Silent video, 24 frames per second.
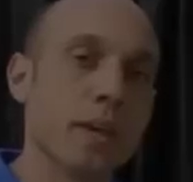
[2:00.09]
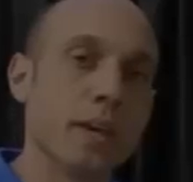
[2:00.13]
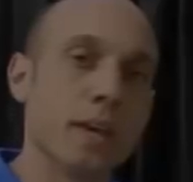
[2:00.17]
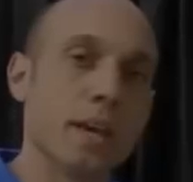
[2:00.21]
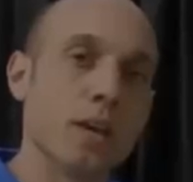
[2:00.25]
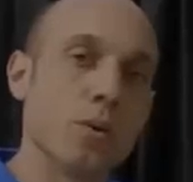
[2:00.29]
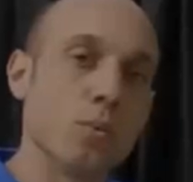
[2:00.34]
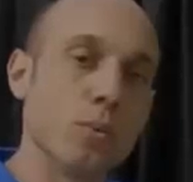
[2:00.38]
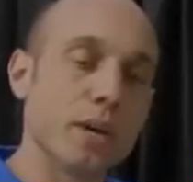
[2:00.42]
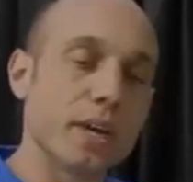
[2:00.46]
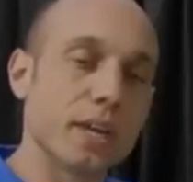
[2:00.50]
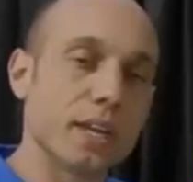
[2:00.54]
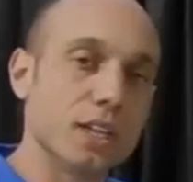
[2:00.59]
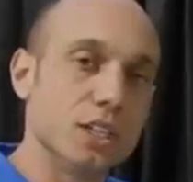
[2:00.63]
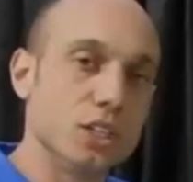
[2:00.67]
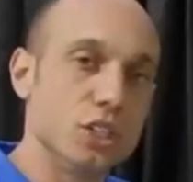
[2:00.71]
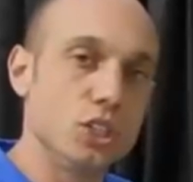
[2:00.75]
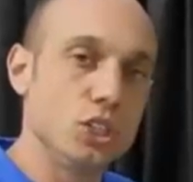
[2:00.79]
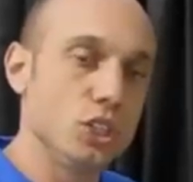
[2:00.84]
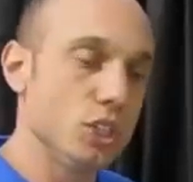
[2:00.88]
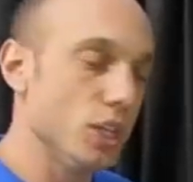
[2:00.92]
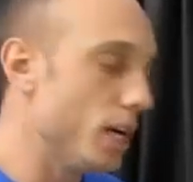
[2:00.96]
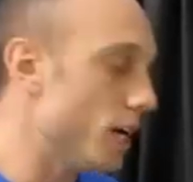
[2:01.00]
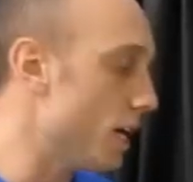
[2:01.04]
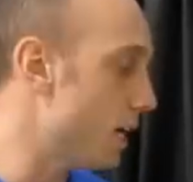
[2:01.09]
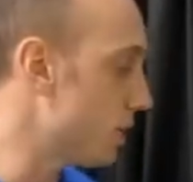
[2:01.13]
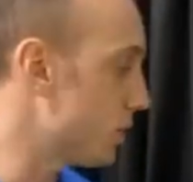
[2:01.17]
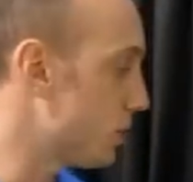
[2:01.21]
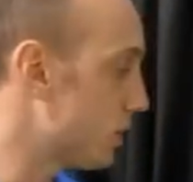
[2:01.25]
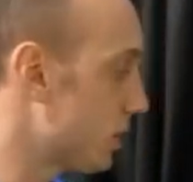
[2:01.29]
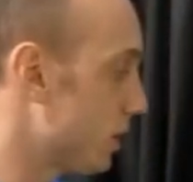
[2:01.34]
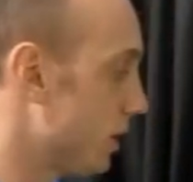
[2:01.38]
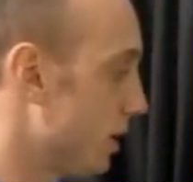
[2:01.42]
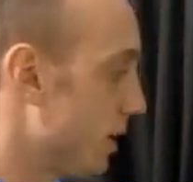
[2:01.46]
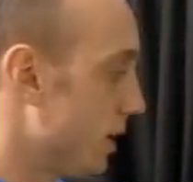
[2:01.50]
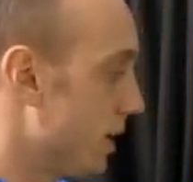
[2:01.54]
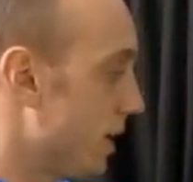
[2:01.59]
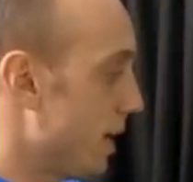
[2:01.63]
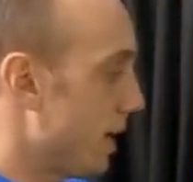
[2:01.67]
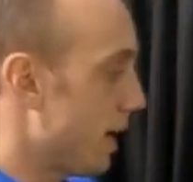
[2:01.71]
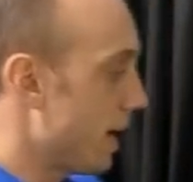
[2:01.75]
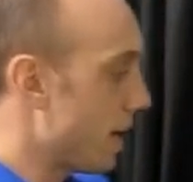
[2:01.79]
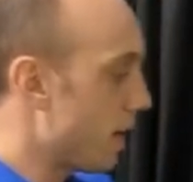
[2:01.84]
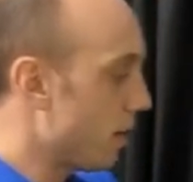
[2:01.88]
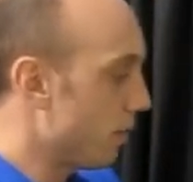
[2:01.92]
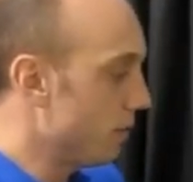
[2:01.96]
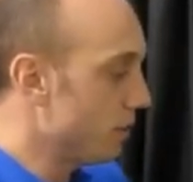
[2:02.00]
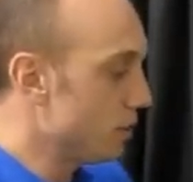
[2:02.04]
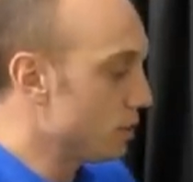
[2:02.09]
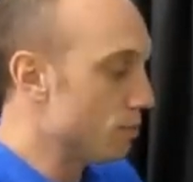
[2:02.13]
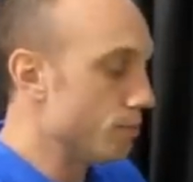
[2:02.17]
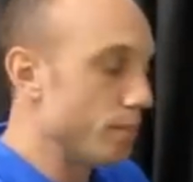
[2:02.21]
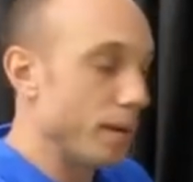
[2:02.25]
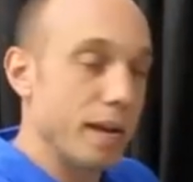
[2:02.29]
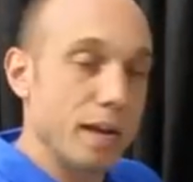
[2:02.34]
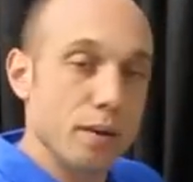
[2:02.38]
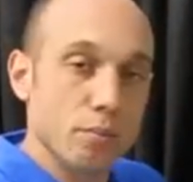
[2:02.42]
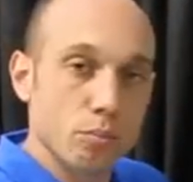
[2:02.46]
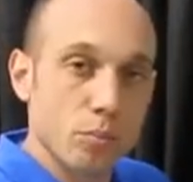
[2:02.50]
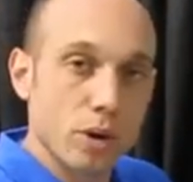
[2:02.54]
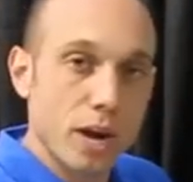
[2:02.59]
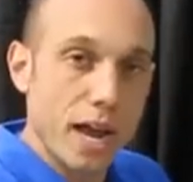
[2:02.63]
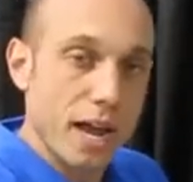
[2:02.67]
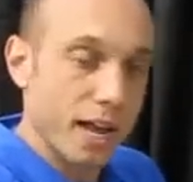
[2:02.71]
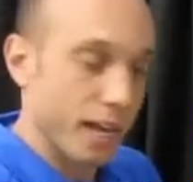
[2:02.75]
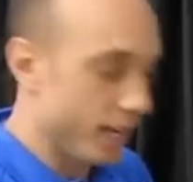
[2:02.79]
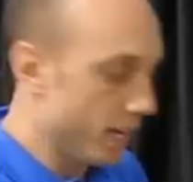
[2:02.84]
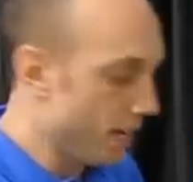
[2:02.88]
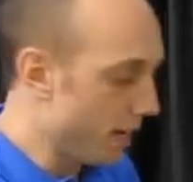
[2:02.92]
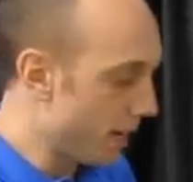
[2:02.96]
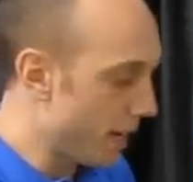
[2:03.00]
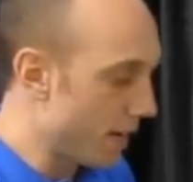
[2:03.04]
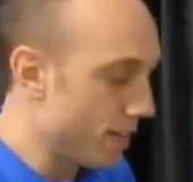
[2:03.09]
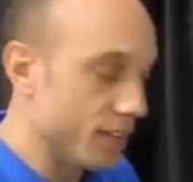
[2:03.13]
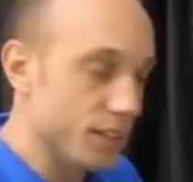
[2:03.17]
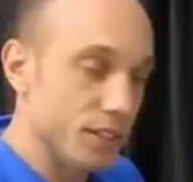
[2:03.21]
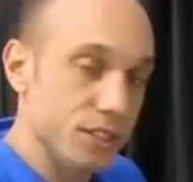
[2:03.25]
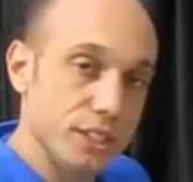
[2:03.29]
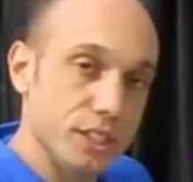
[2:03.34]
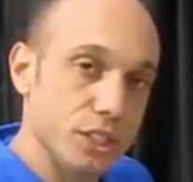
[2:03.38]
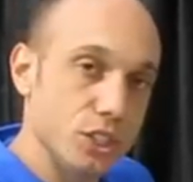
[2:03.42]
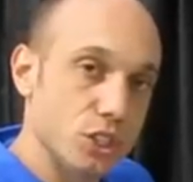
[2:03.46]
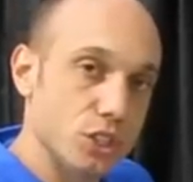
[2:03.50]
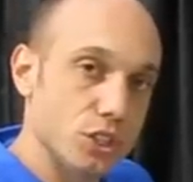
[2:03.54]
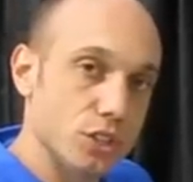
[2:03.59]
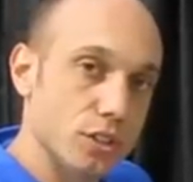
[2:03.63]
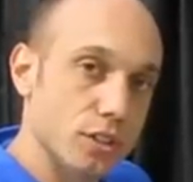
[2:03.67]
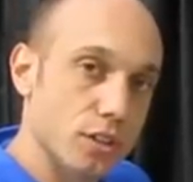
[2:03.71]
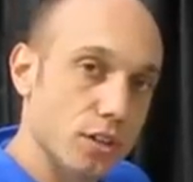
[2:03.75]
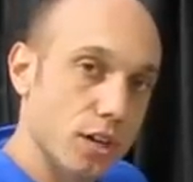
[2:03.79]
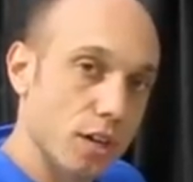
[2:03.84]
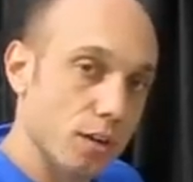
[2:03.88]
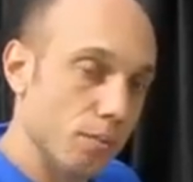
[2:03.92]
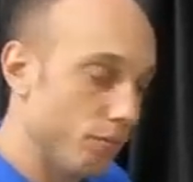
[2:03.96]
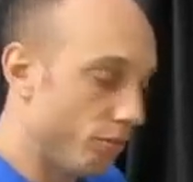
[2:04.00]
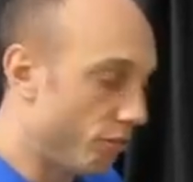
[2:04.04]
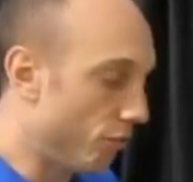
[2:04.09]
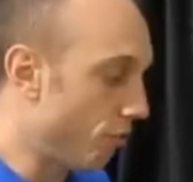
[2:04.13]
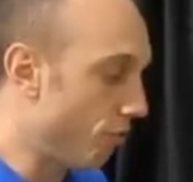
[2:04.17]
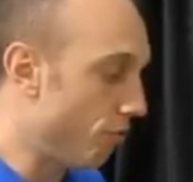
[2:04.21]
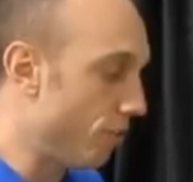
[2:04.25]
and we can adjust how this main bracket and the tensioner arm